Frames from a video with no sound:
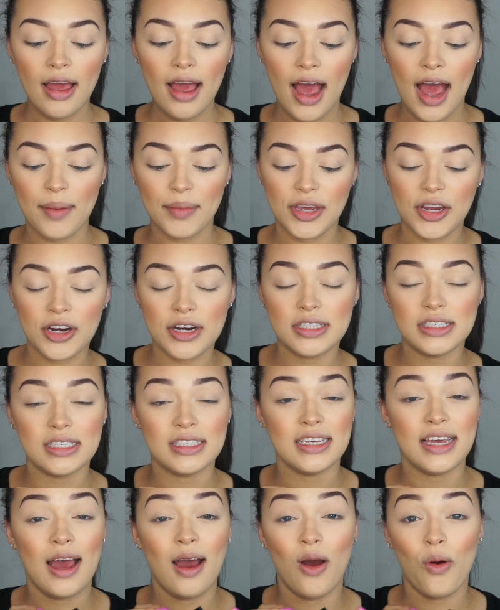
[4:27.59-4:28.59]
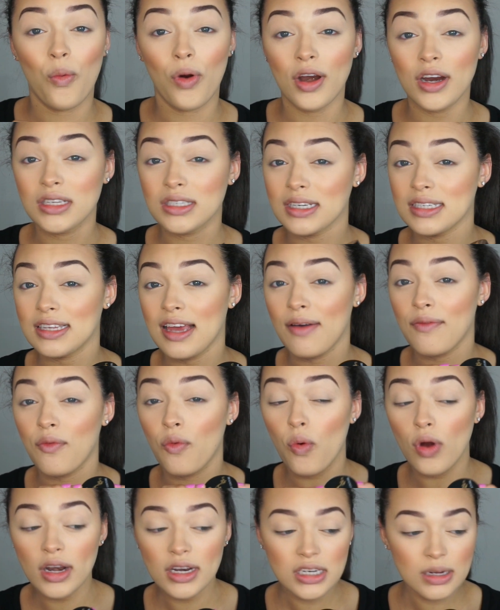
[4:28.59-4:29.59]
I'm curious to see how it works because I've
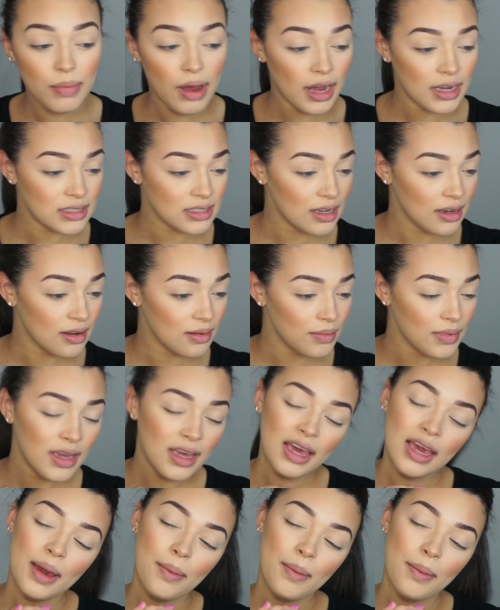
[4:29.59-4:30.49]
wanted to buy some,